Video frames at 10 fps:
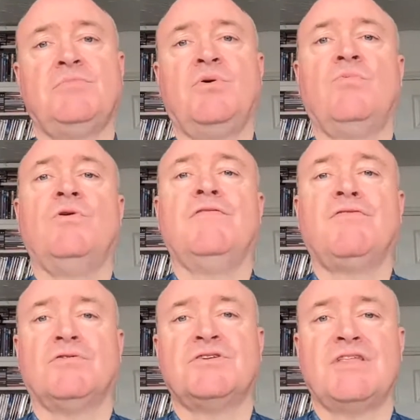to the point where
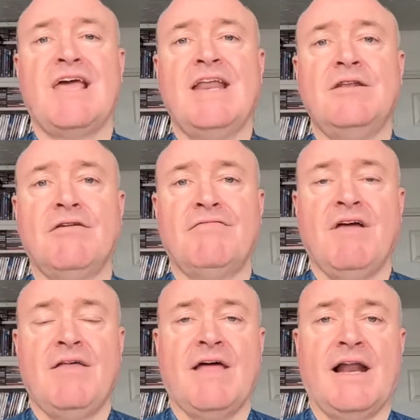you've got to the end
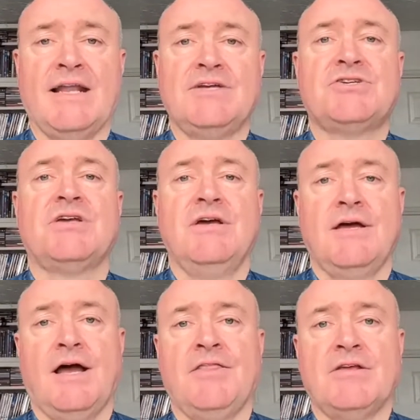of that list
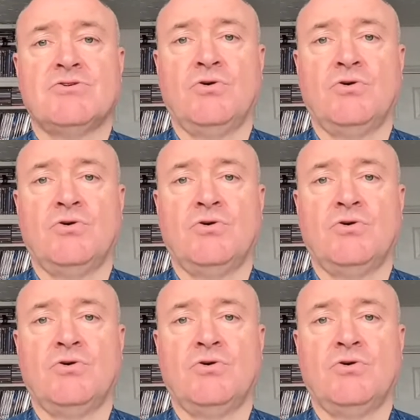and